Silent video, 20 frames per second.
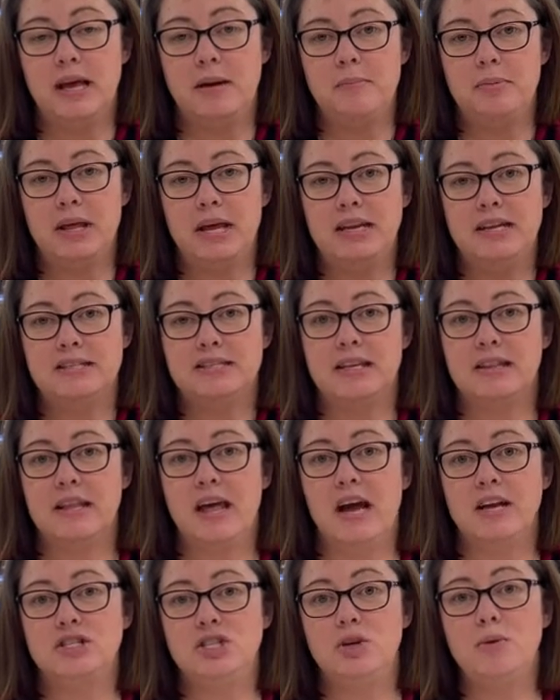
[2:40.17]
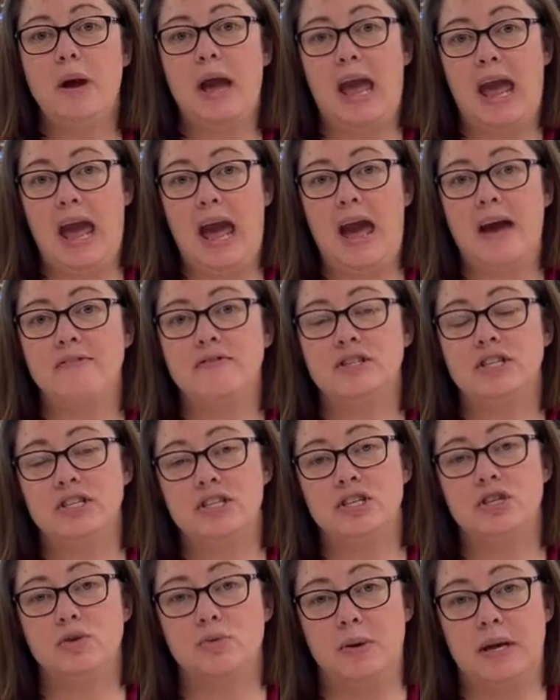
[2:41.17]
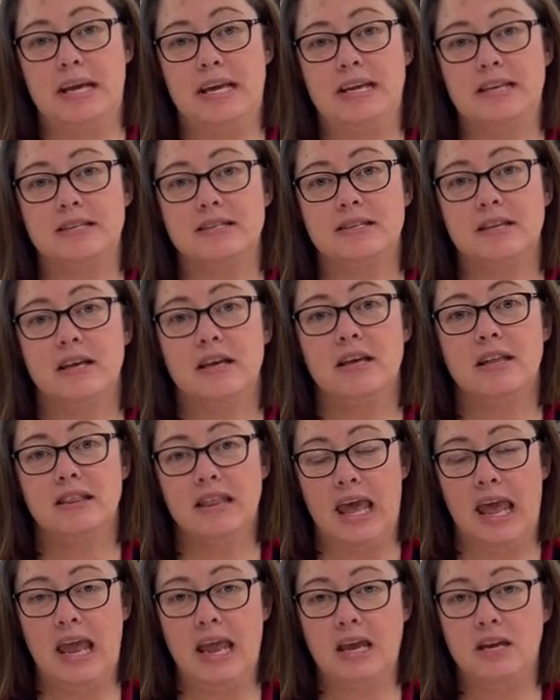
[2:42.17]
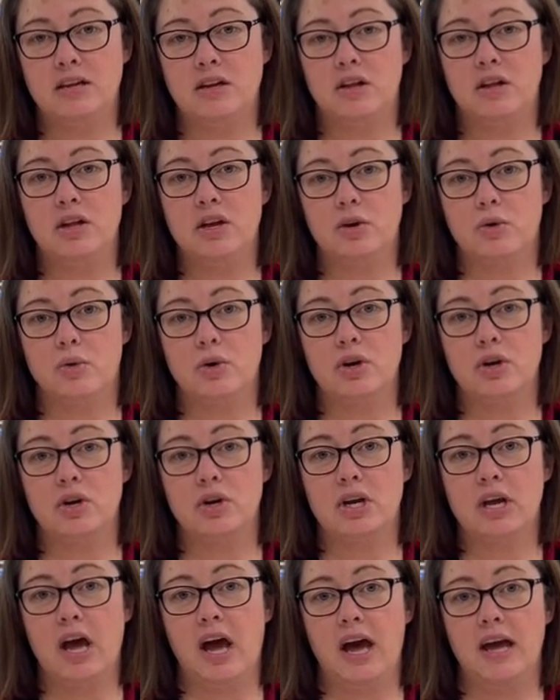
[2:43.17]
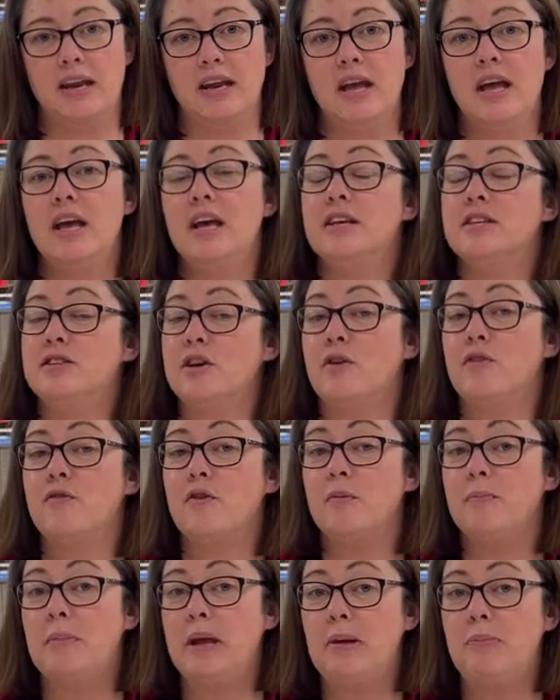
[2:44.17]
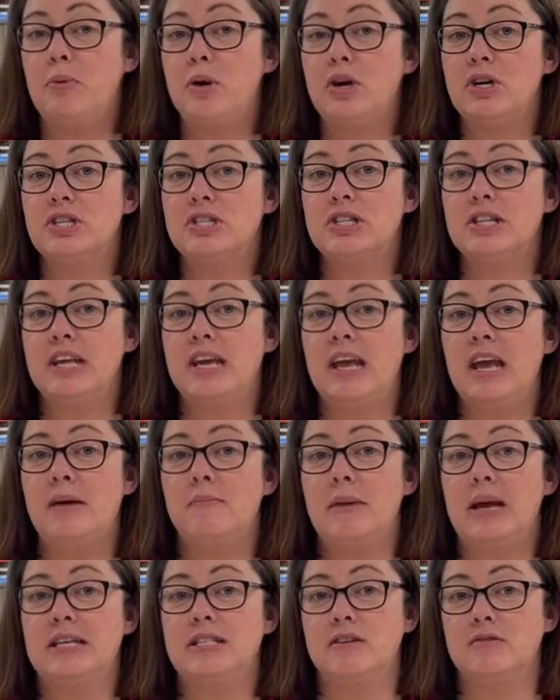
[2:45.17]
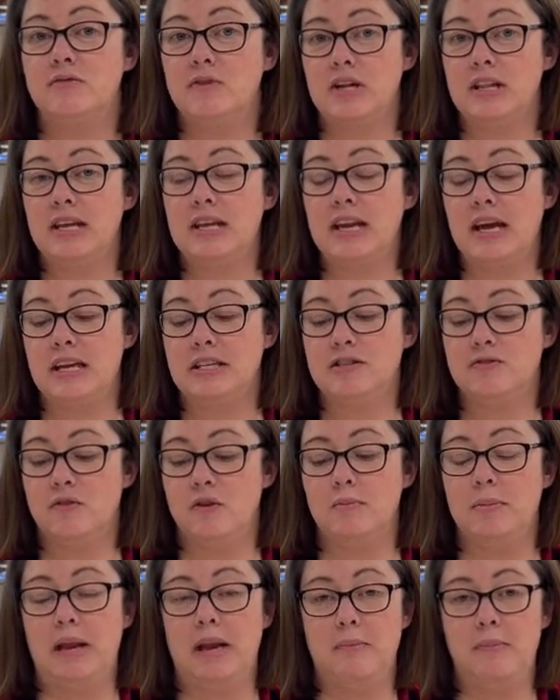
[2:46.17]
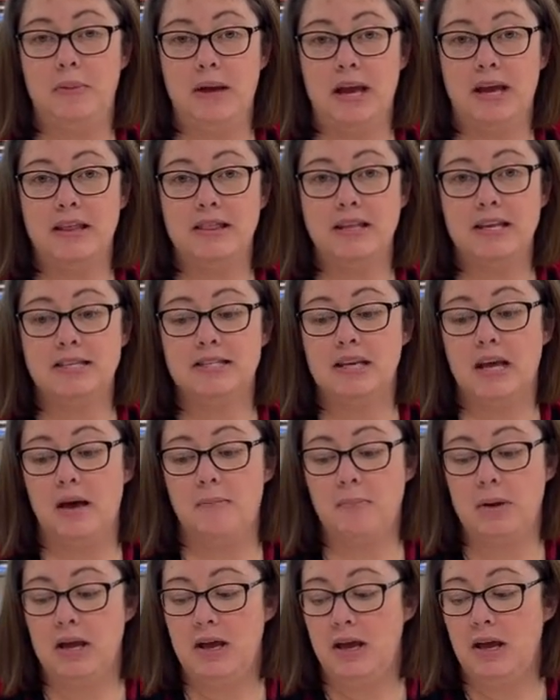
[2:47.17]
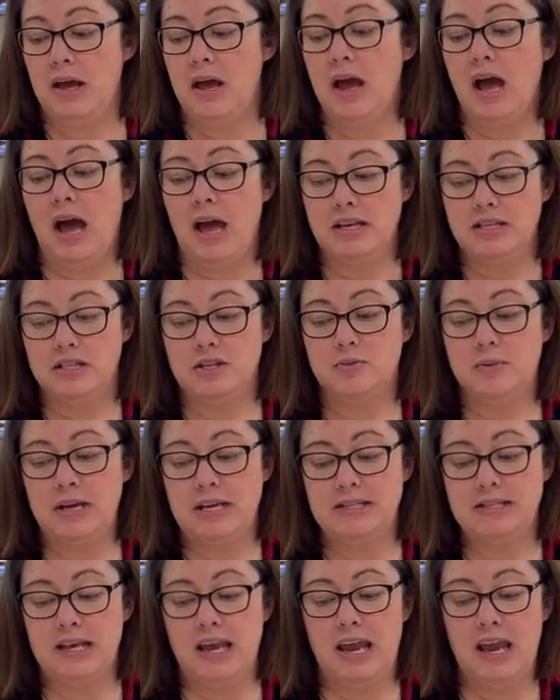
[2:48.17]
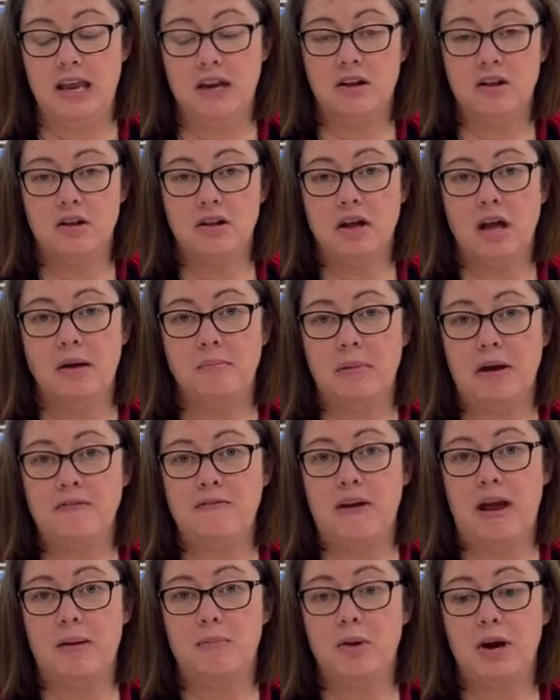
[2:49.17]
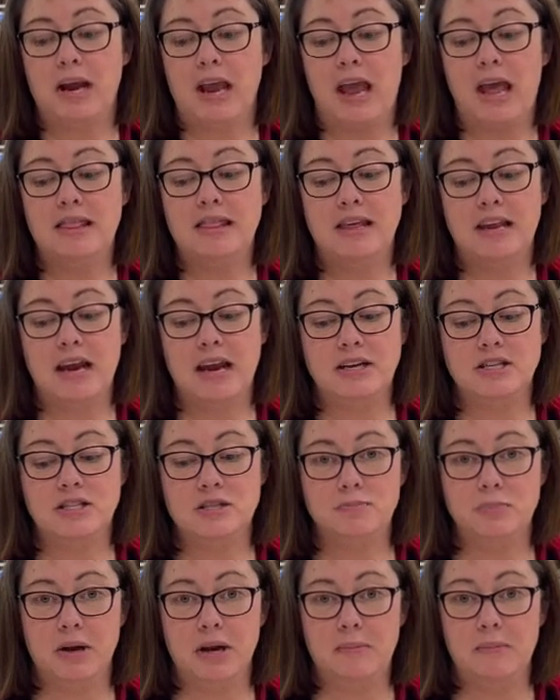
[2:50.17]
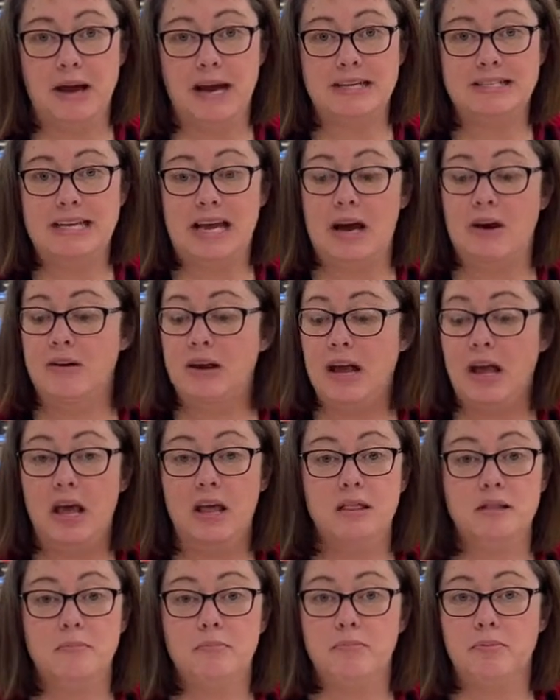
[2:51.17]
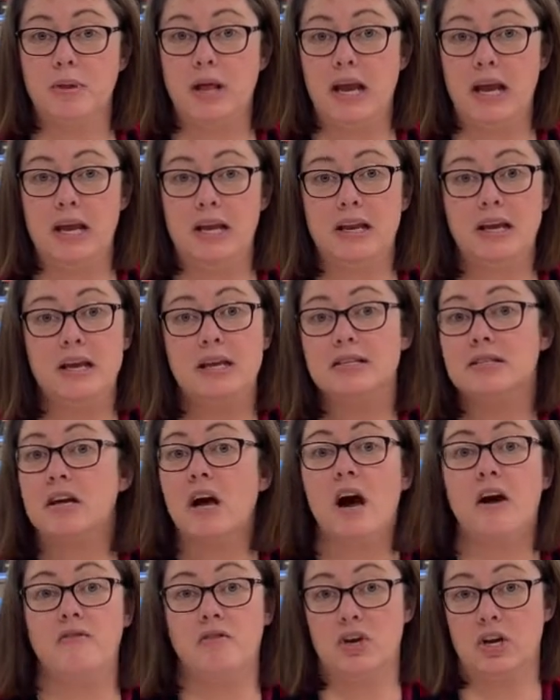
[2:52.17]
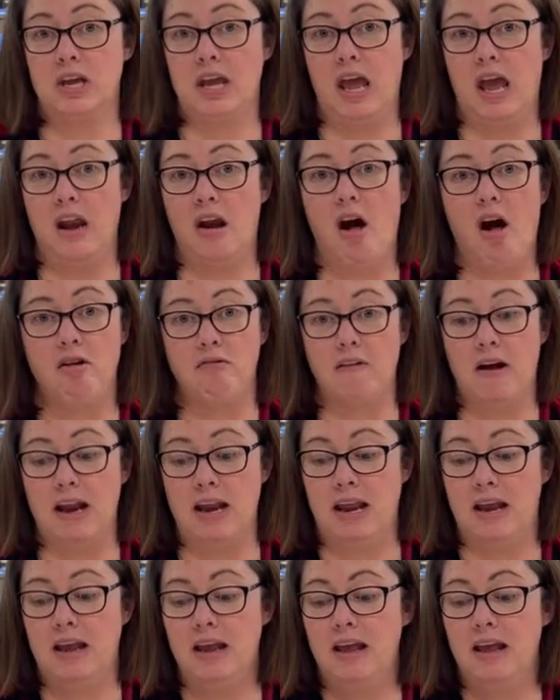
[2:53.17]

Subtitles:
blade is unlocked, you have to squeeze the handle in order to cut. So for me personally, it makes it really nice for me to pick this up. I squeeze the handle, cut my fabric, and then I just put it back down and the blade is covered again already.